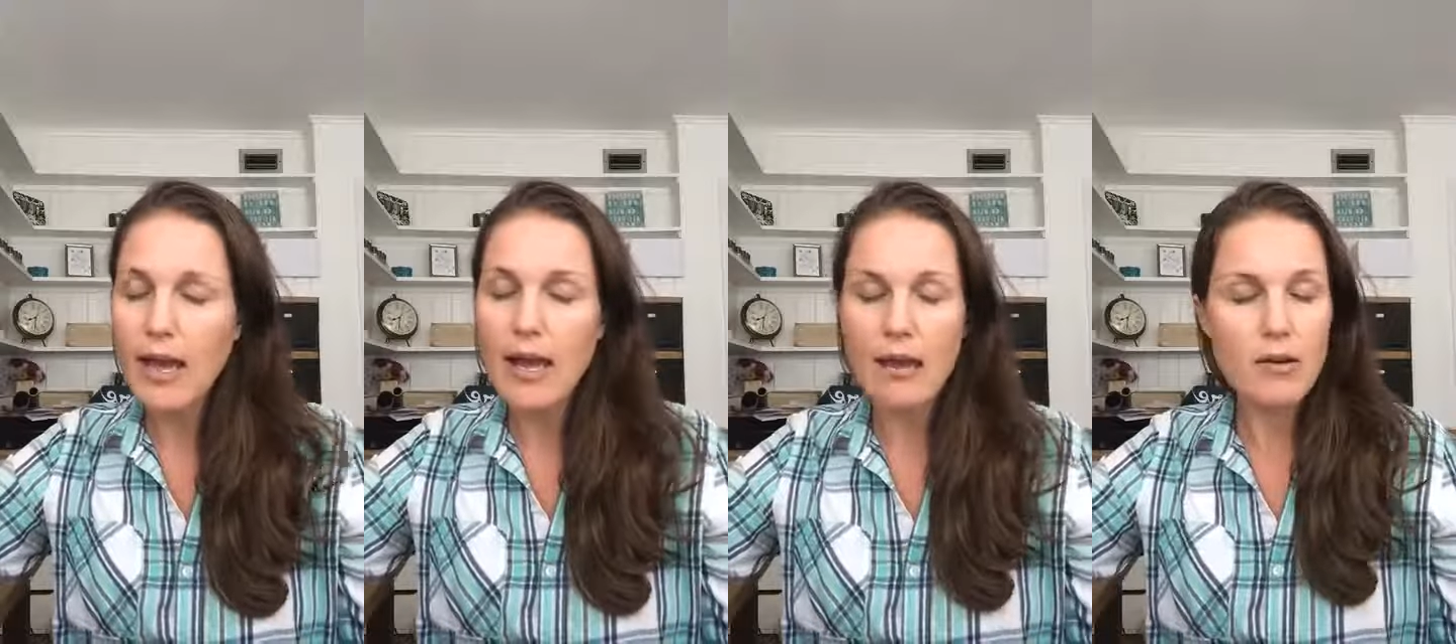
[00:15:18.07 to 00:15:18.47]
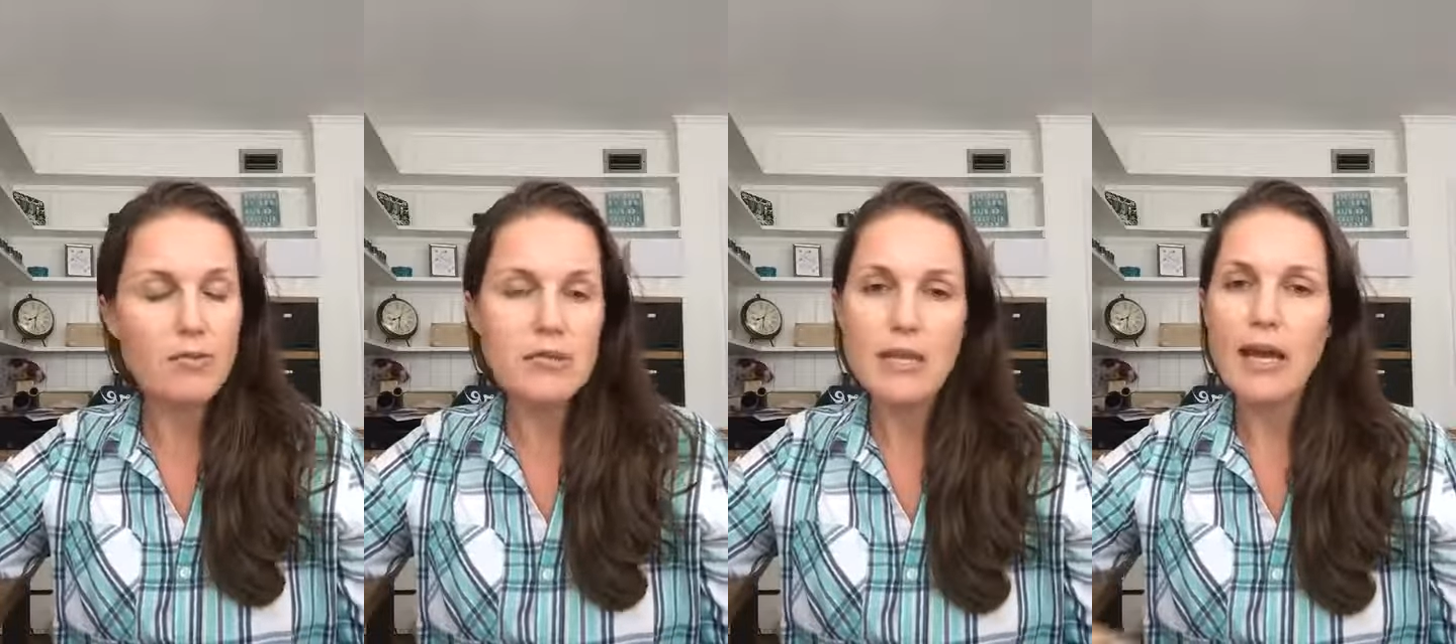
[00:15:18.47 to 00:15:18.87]
And it
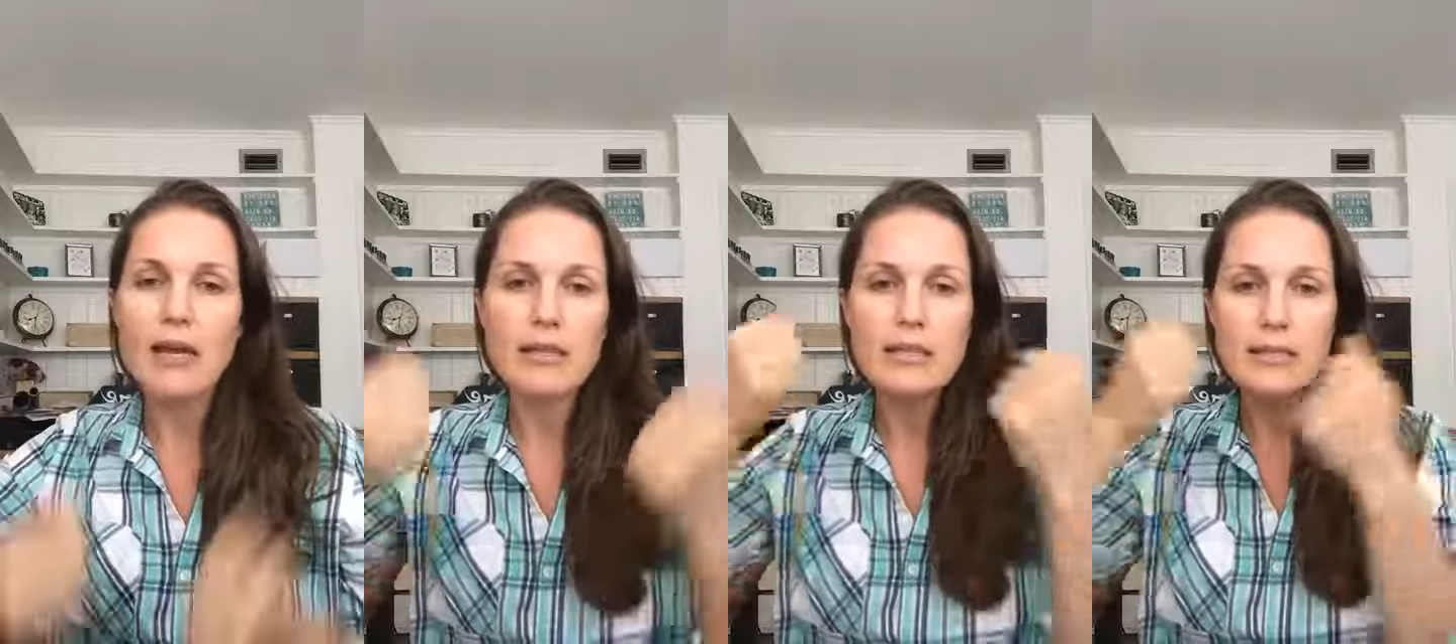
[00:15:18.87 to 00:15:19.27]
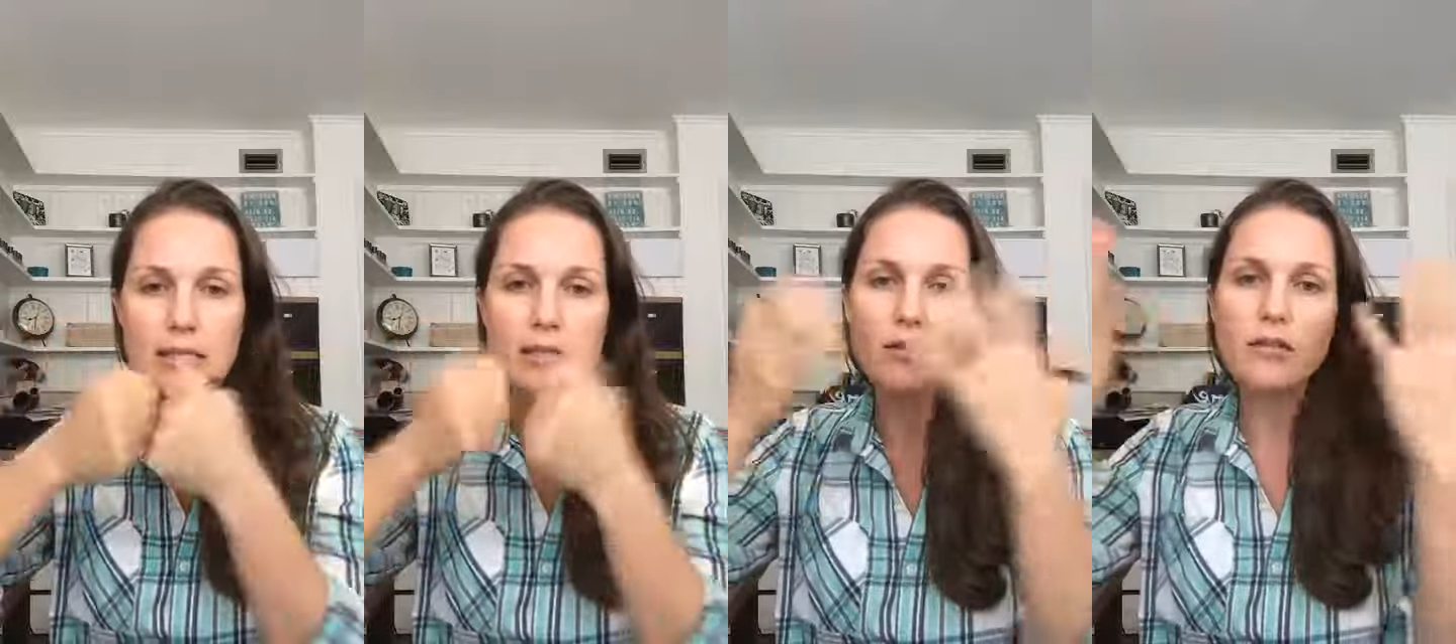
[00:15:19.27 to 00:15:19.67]
was like,
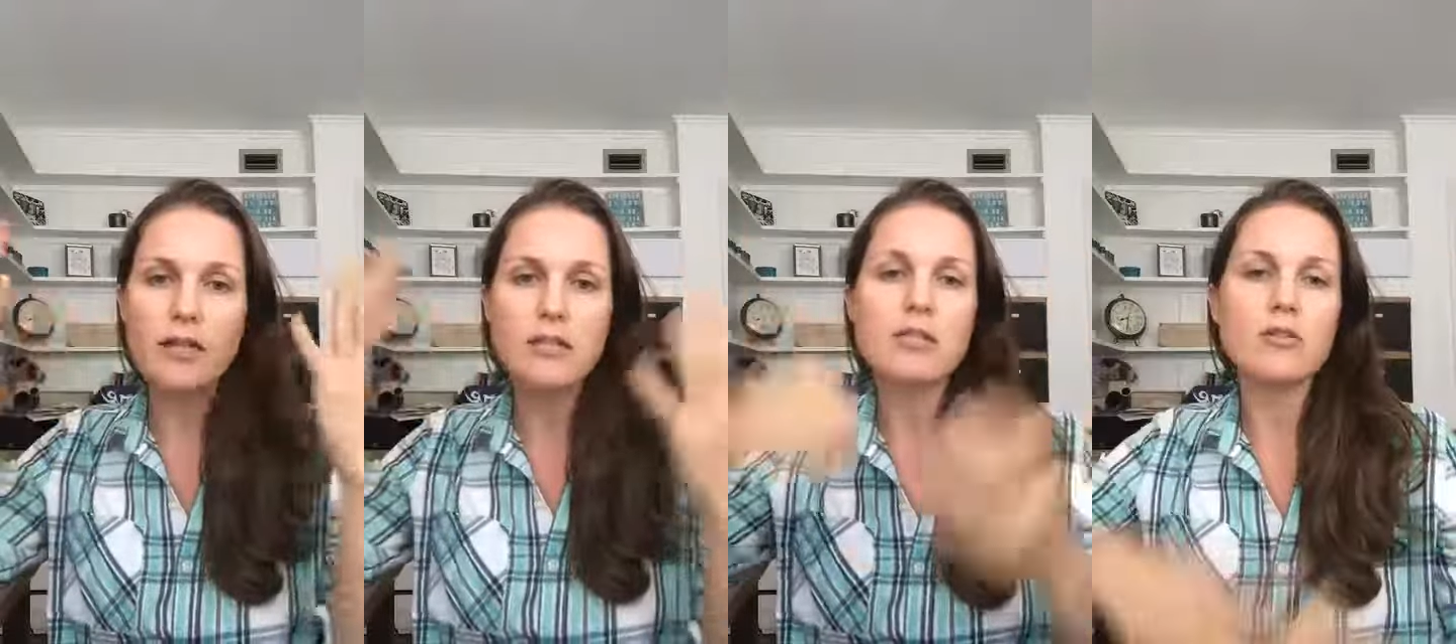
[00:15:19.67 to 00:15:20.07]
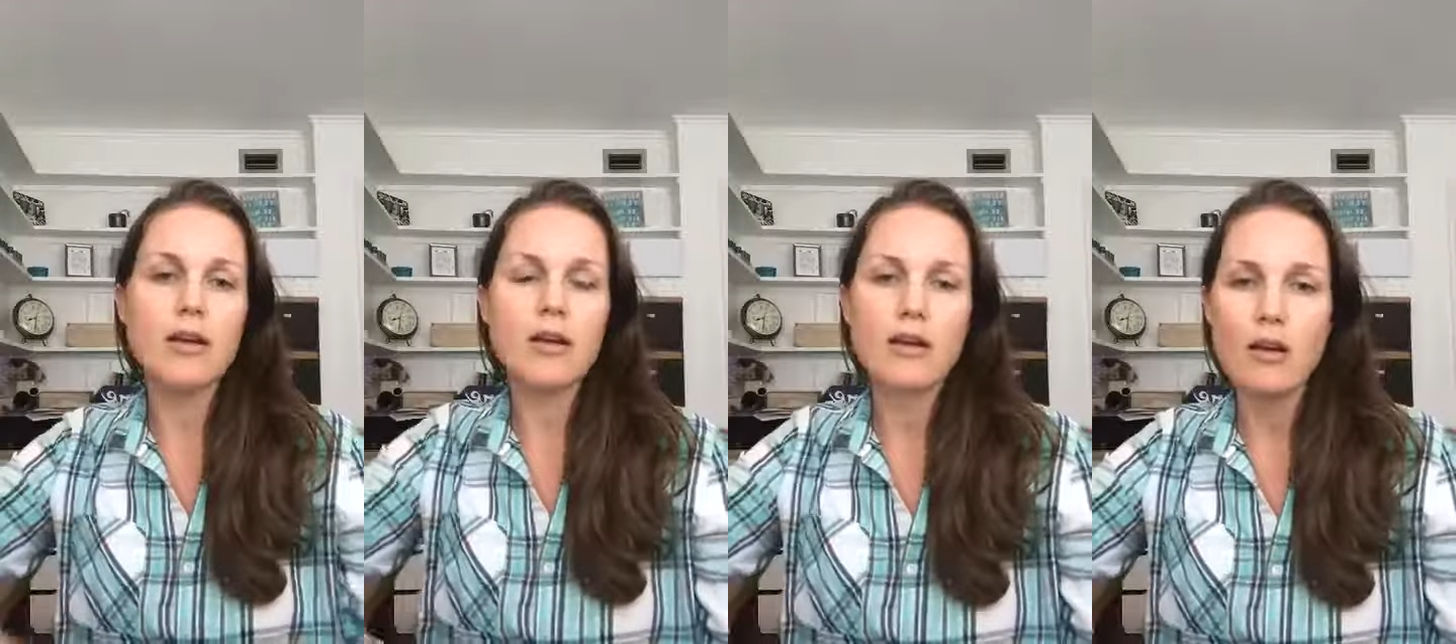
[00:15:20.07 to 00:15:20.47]
deal, let's do
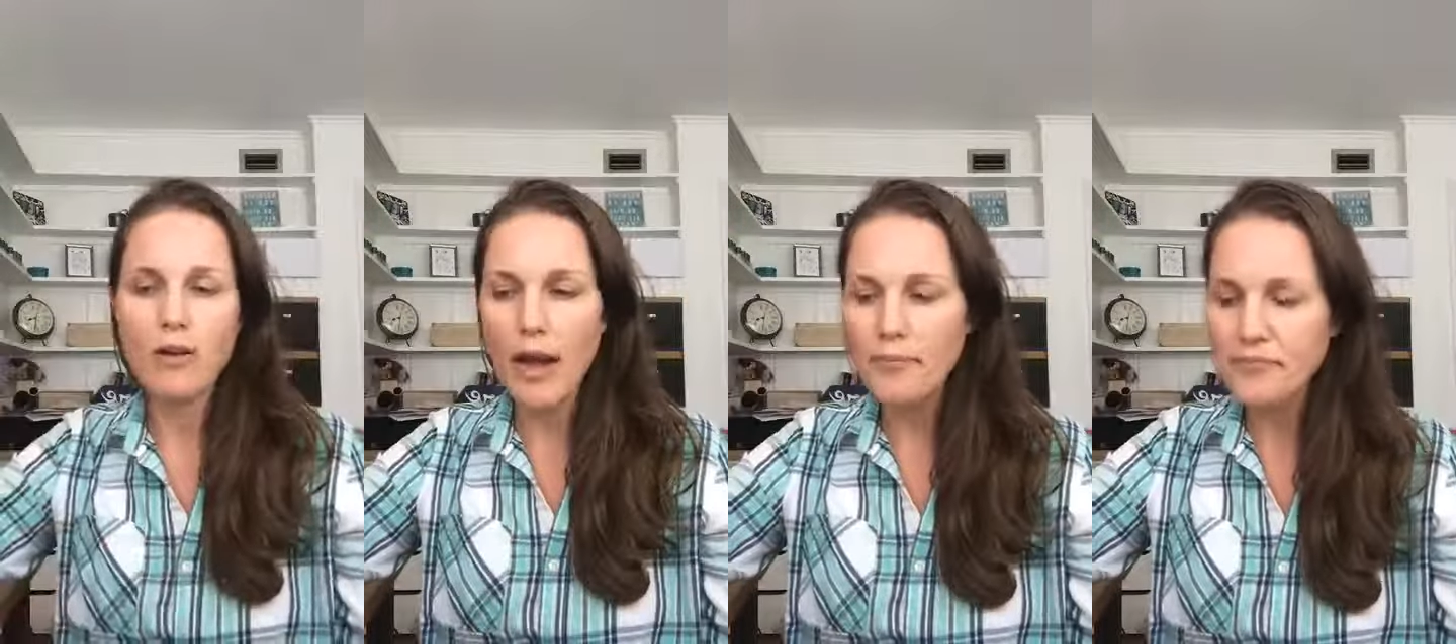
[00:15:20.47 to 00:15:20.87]
it. Okay.